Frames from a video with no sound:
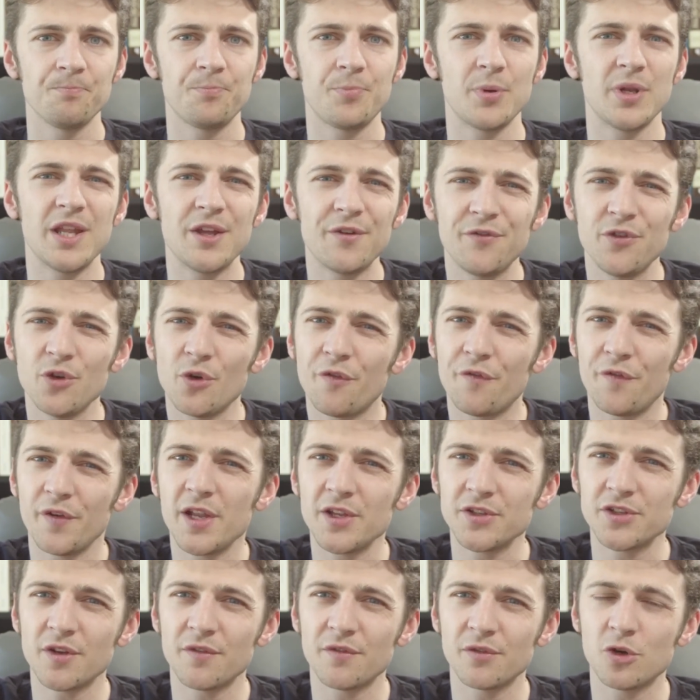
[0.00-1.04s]
But if your
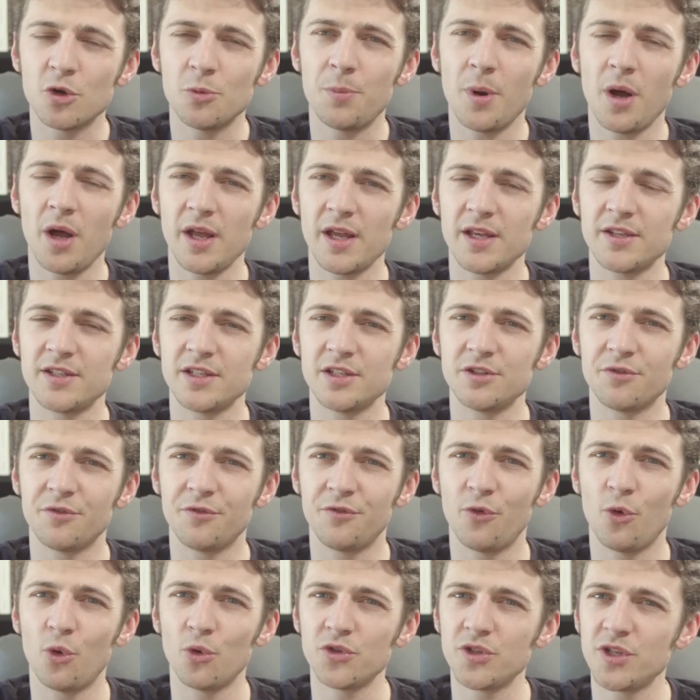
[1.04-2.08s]
philosophical bias is
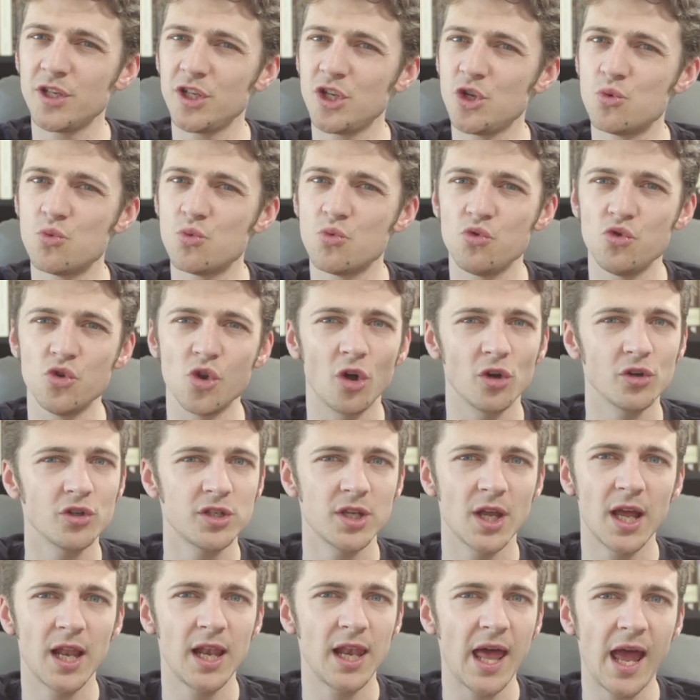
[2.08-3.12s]
forcing you not
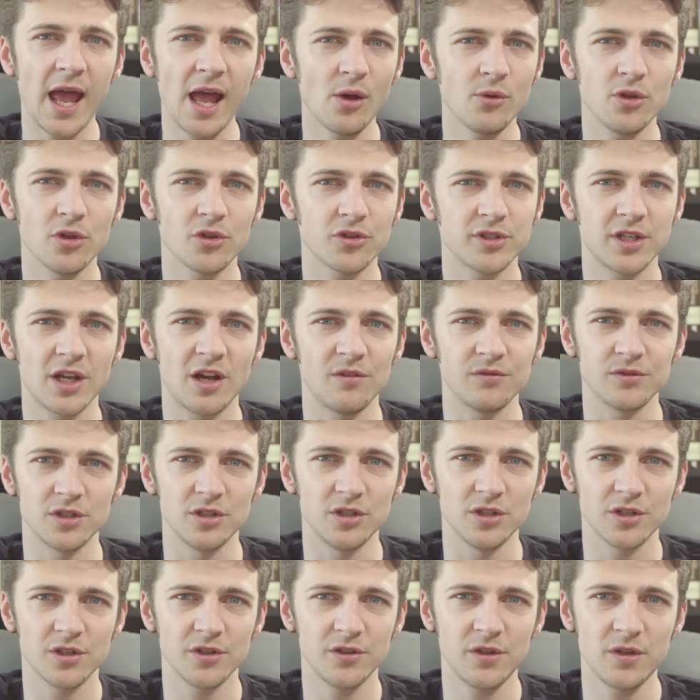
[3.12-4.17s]
to allow yourself
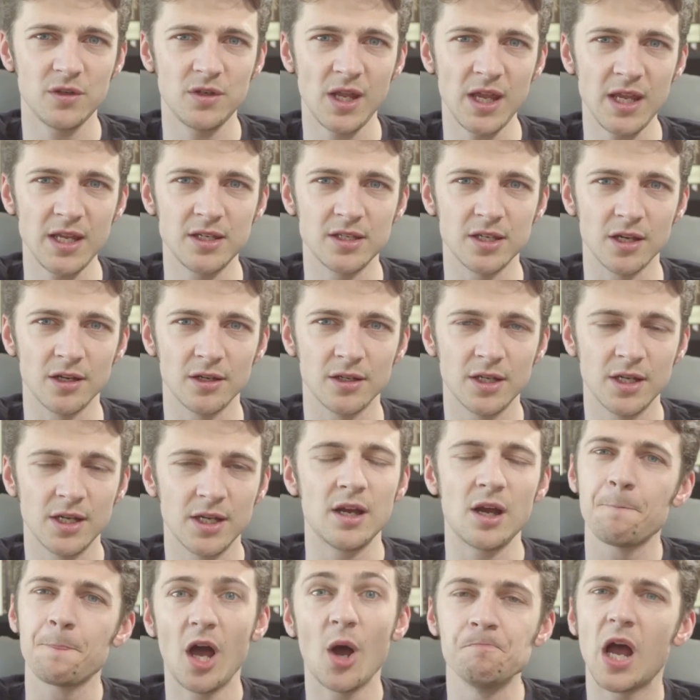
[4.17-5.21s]
to look at the data,
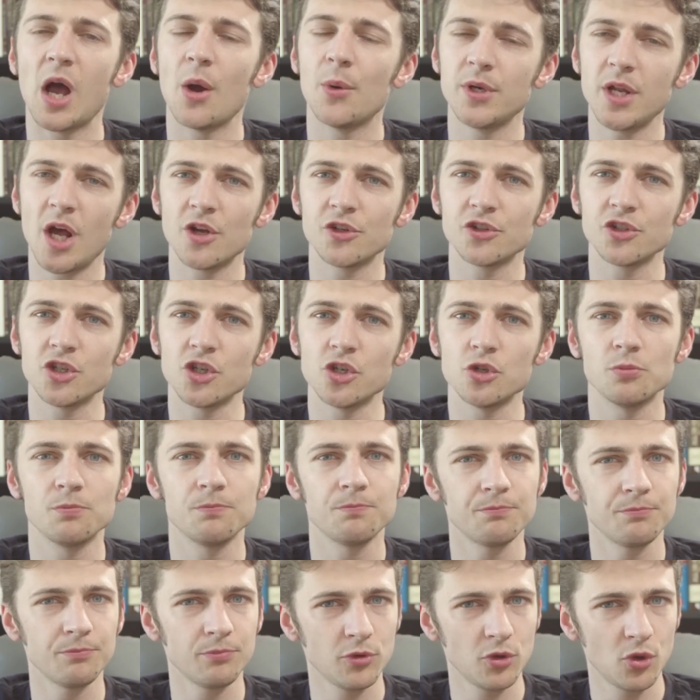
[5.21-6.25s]
I would ask you,
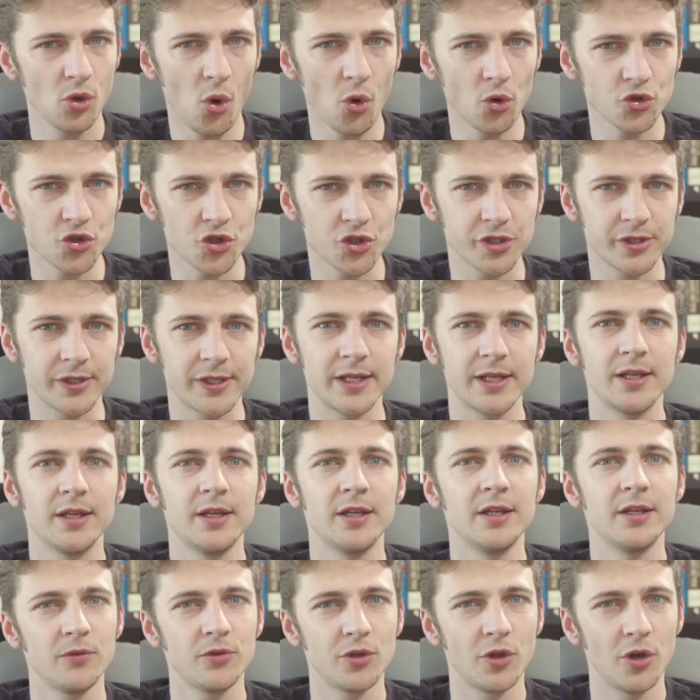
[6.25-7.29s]
cautiously,
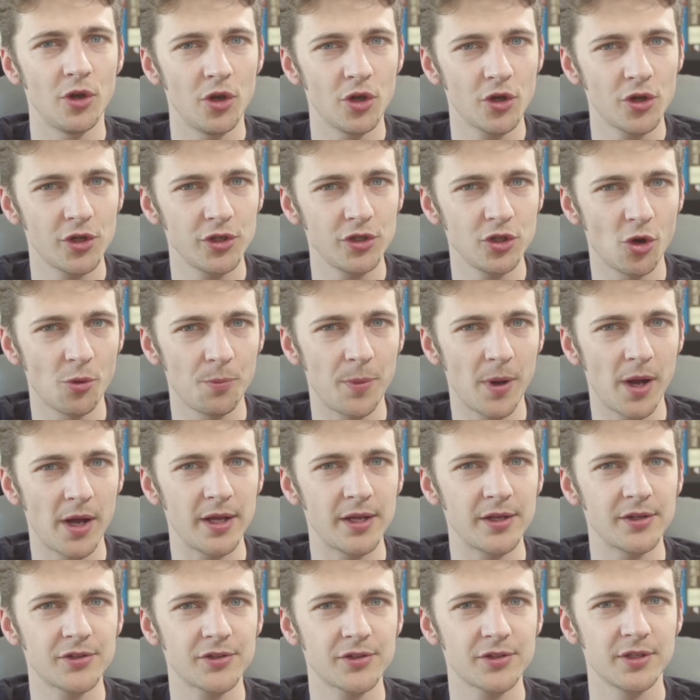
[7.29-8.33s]
to look at your
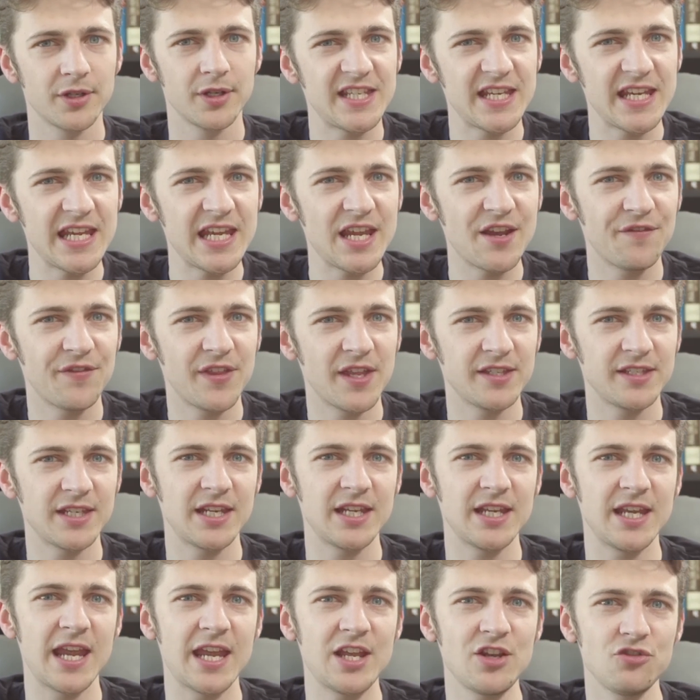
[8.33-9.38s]
bias, see if there's
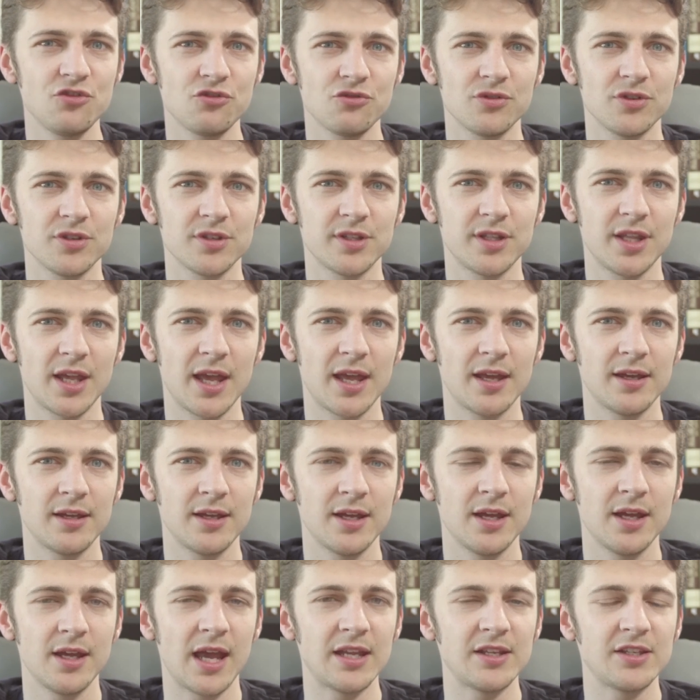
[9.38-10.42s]
any hindrance there,
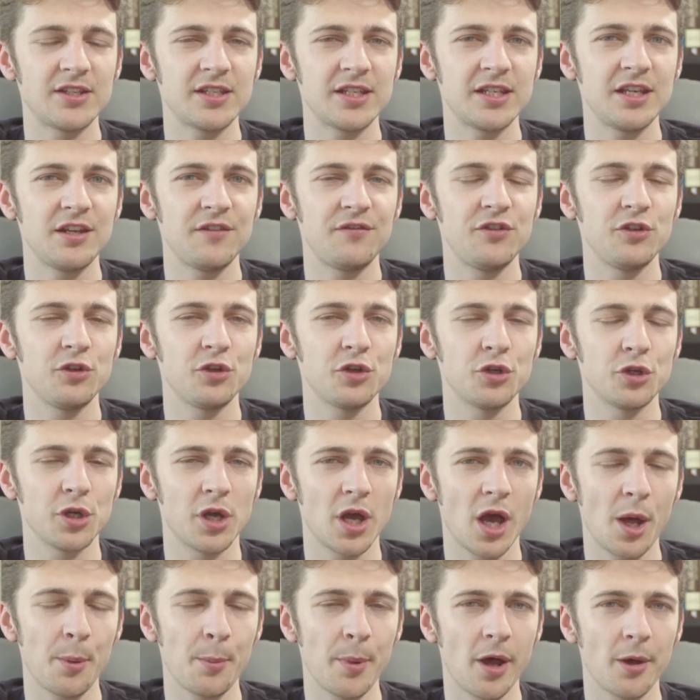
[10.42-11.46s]
and see if you can
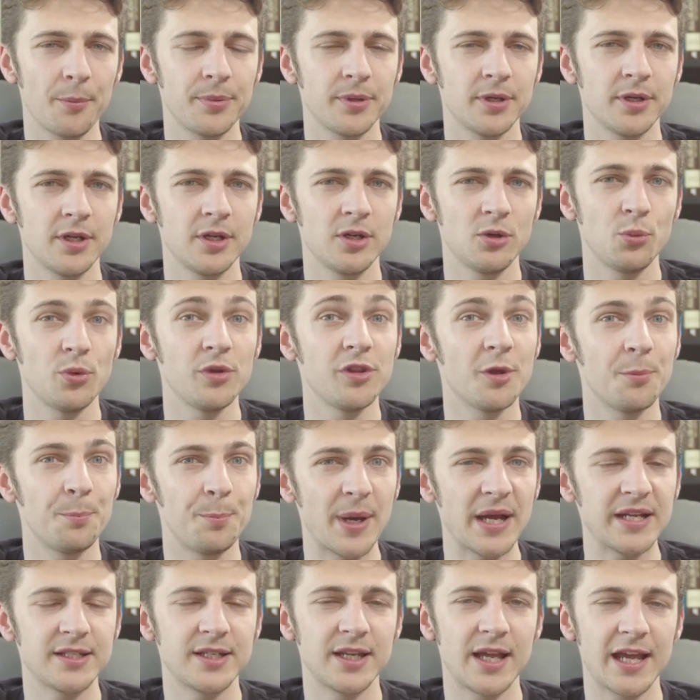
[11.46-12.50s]
come up with a
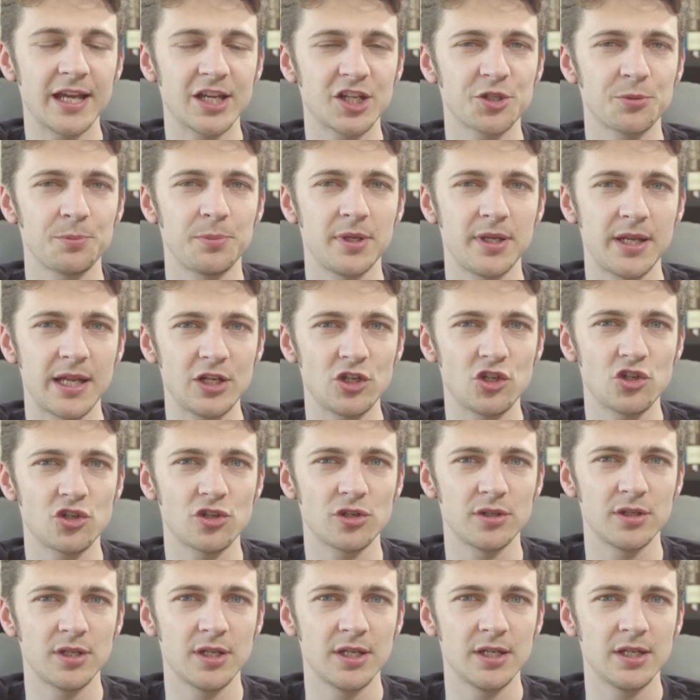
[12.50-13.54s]
better
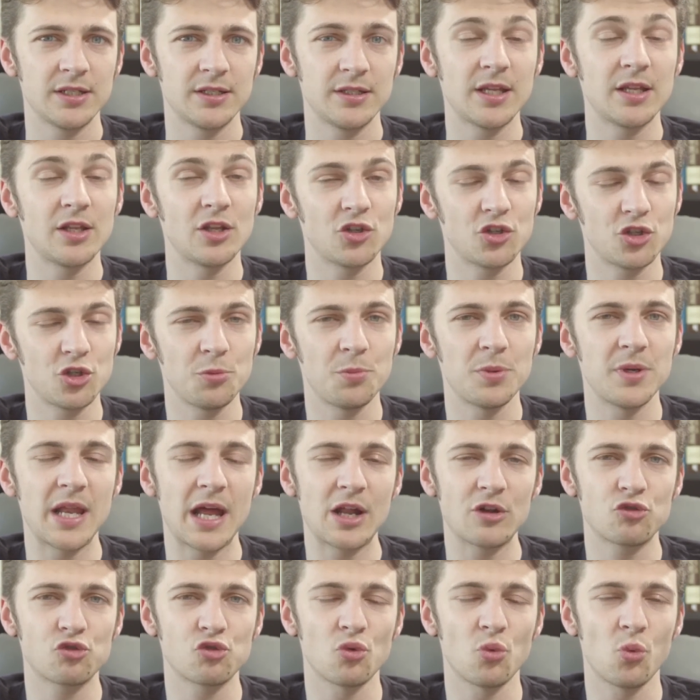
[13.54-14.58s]
explanation than a
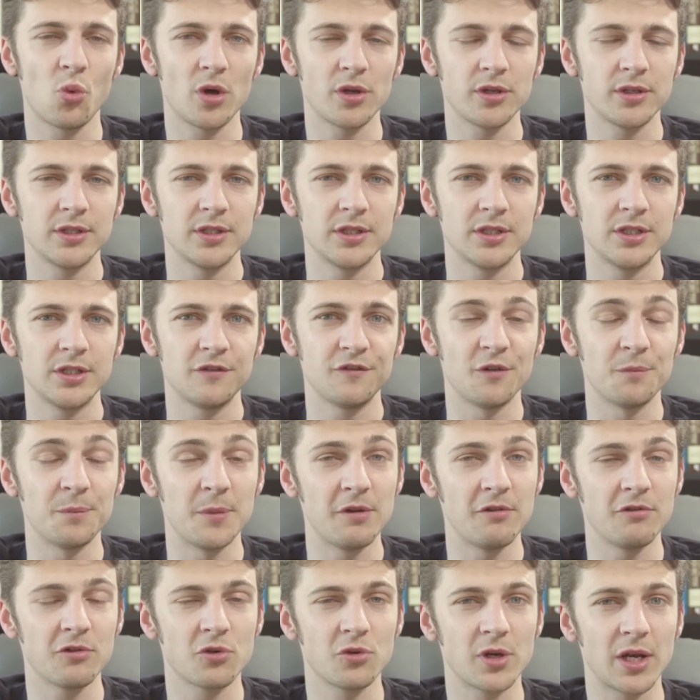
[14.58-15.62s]
supernatural one for
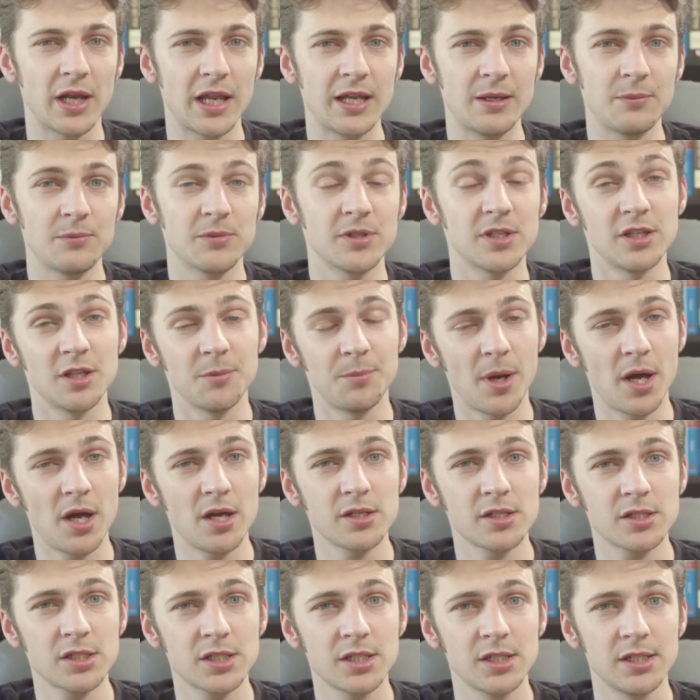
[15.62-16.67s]
miracle claims in the
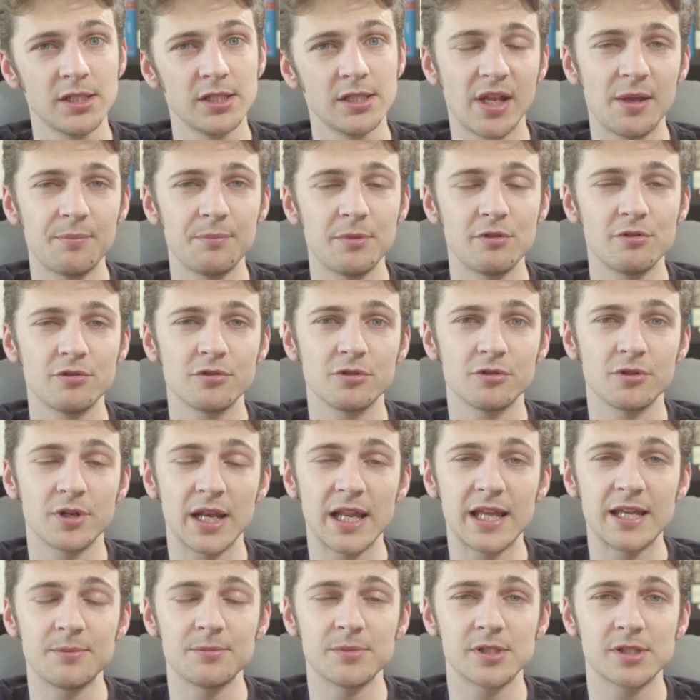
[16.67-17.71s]
past and miracle
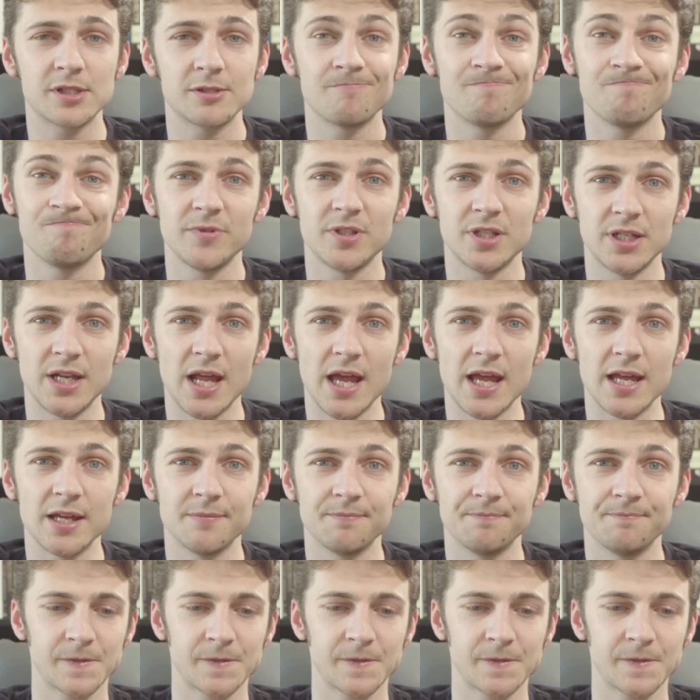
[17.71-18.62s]
claims today.